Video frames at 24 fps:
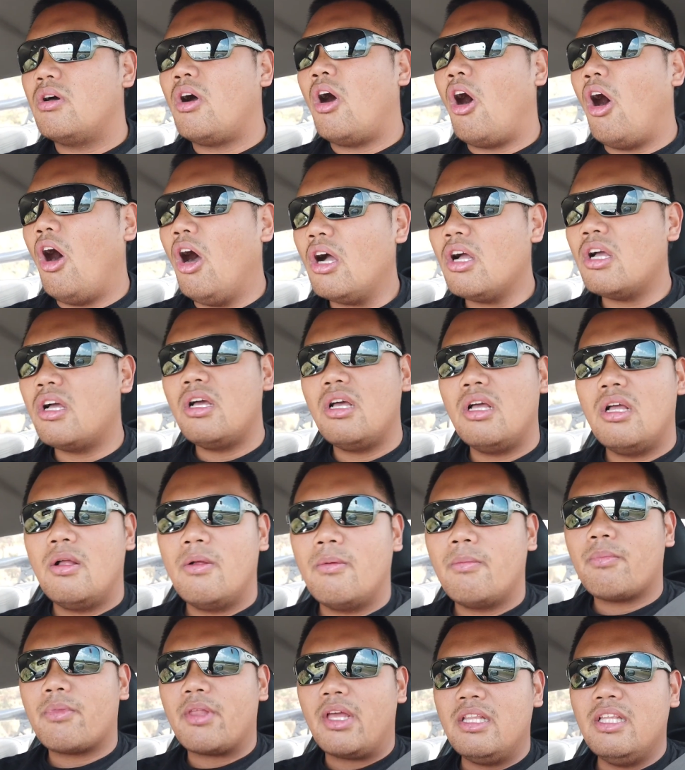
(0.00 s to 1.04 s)
Hawk,
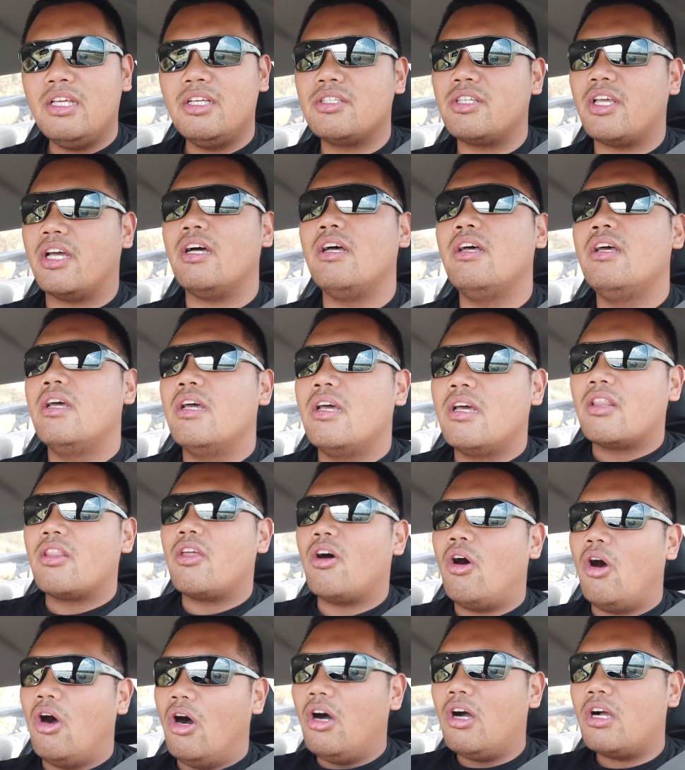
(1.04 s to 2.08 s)
I think it's, yeah,
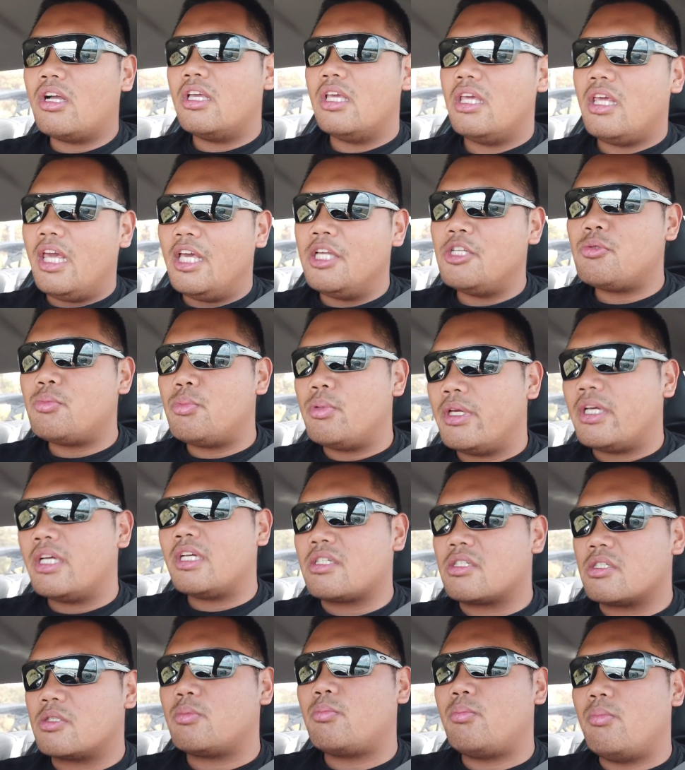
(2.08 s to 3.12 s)
the Hawk
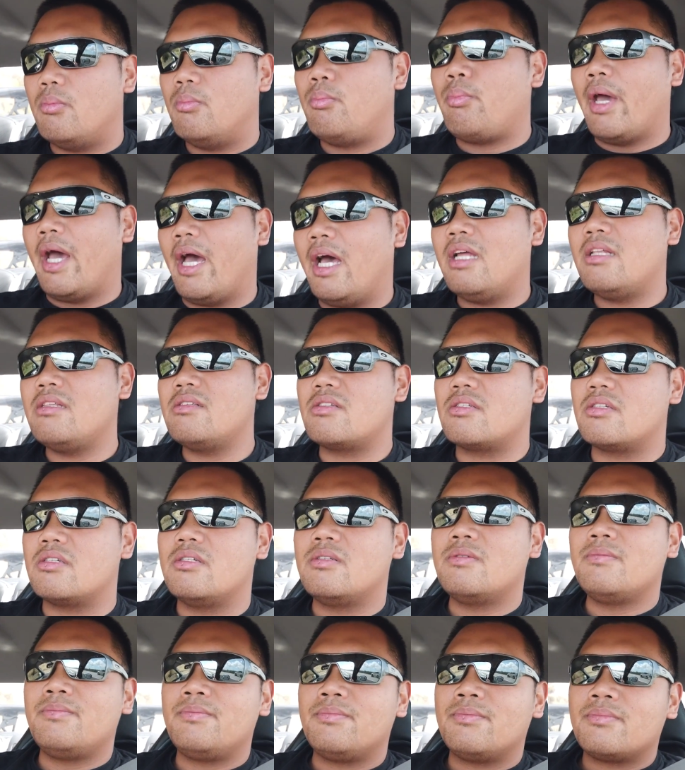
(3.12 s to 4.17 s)
HPS pads.
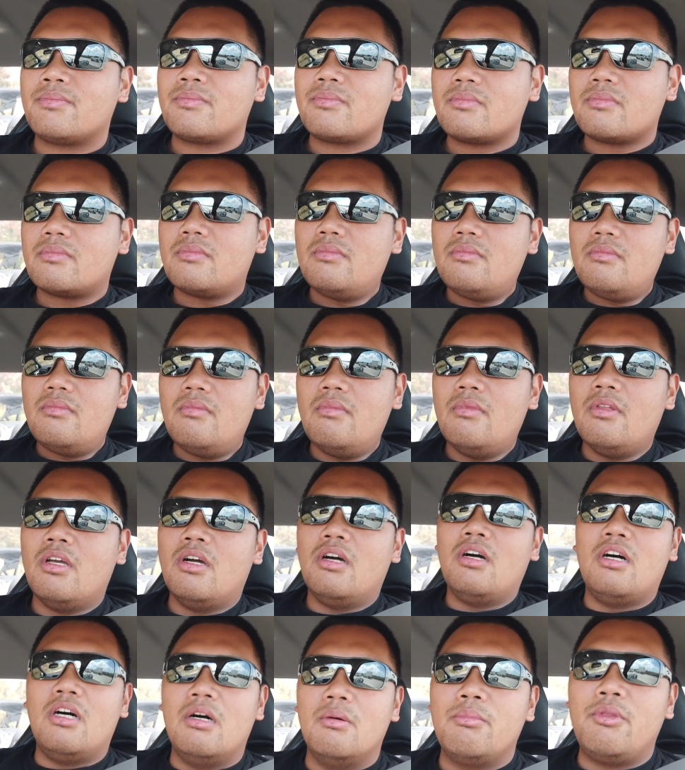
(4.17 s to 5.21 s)

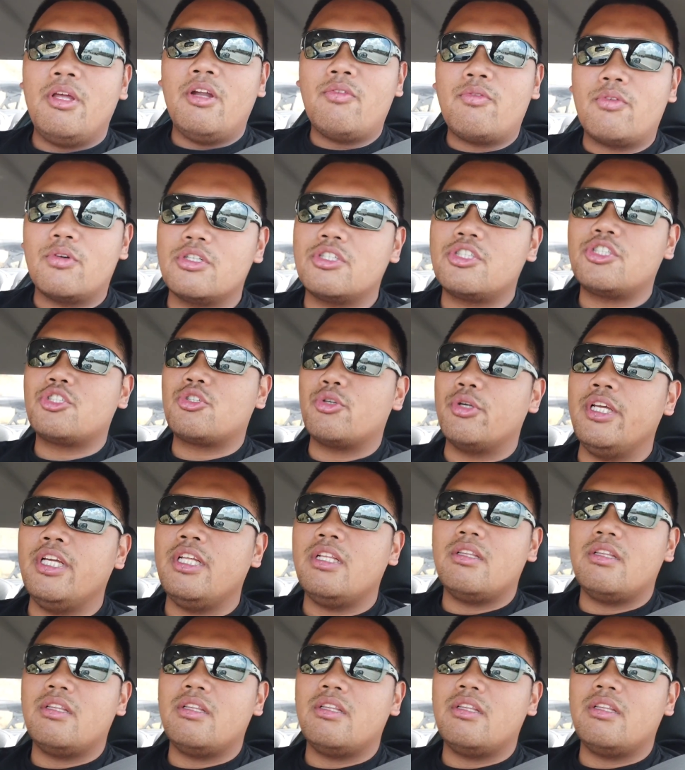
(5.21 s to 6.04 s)
They're for street.